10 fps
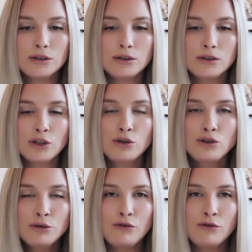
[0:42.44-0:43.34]
you
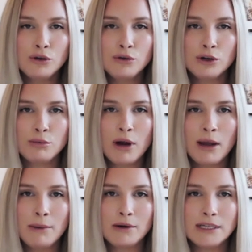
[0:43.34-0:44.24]
should view your
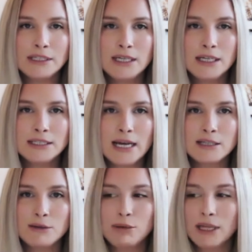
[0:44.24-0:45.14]
primary residence
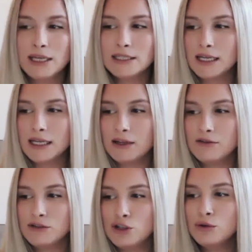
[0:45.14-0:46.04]
as a place that
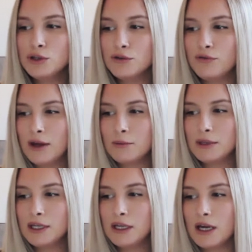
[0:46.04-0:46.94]
gives you and your
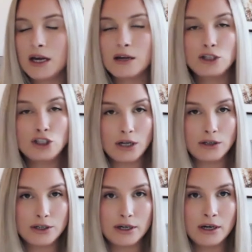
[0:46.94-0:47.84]
family
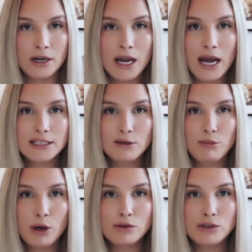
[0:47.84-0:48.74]
shelter, as
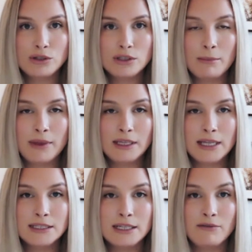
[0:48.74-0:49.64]
opposed to something
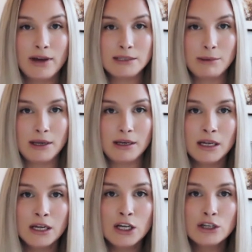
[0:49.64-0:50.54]
that's an investment.
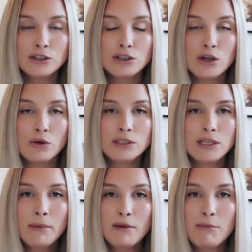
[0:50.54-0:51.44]
So
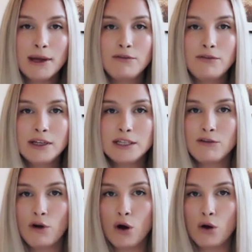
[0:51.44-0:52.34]
some of the benefits
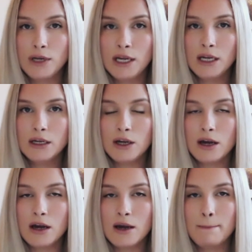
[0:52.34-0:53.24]
of owning
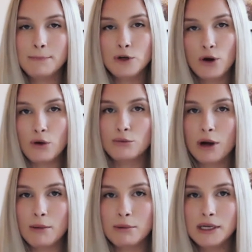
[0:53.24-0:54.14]
your own
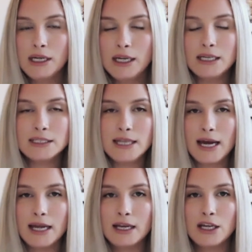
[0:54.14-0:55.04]
property is
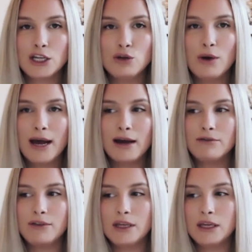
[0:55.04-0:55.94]
that you
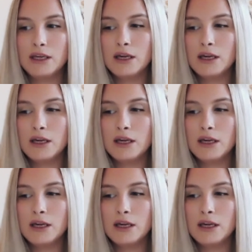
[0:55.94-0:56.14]
have the